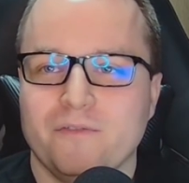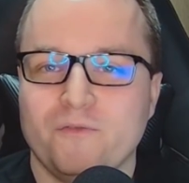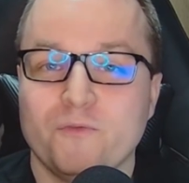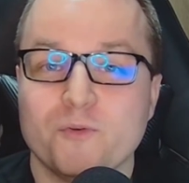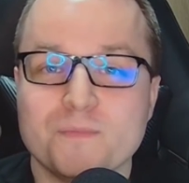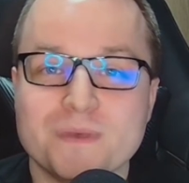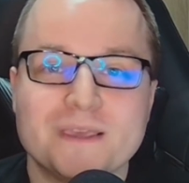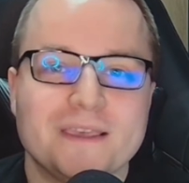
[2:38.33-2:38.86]
for
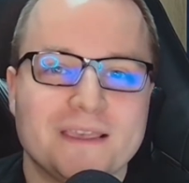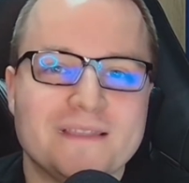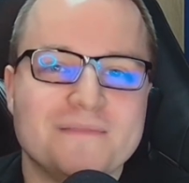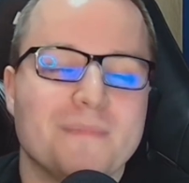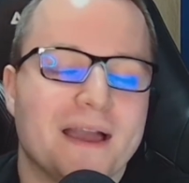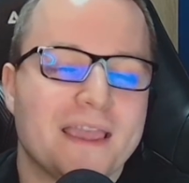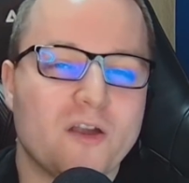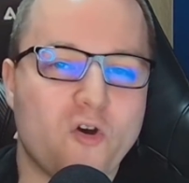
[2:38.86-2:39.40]
me in
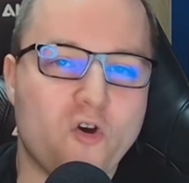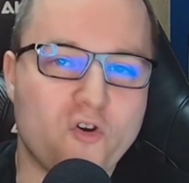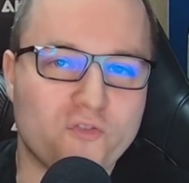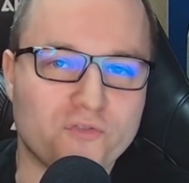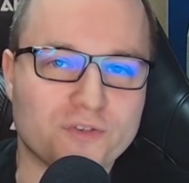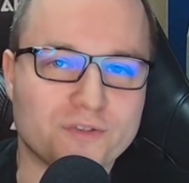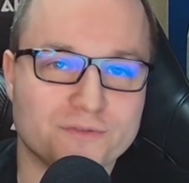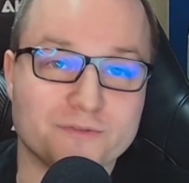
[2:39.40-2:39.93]
my
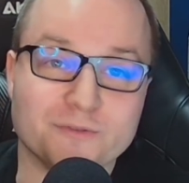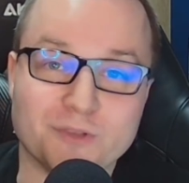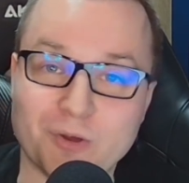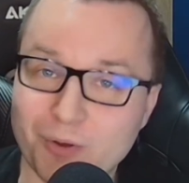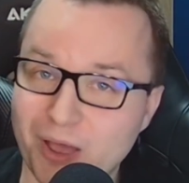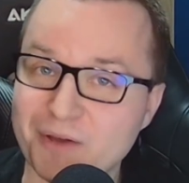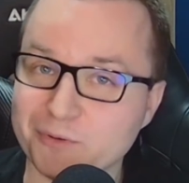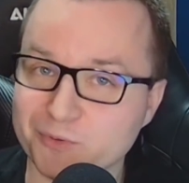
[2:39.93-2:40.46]
office. You know
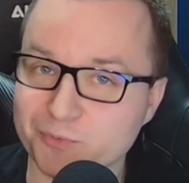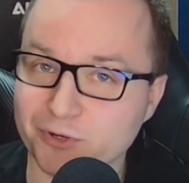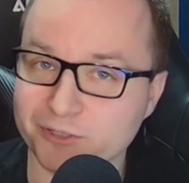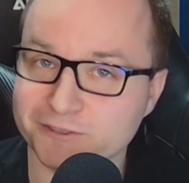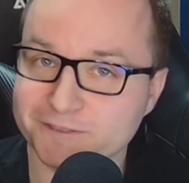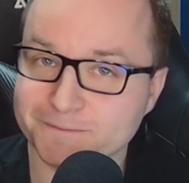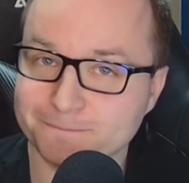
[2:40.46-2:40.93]
how it works.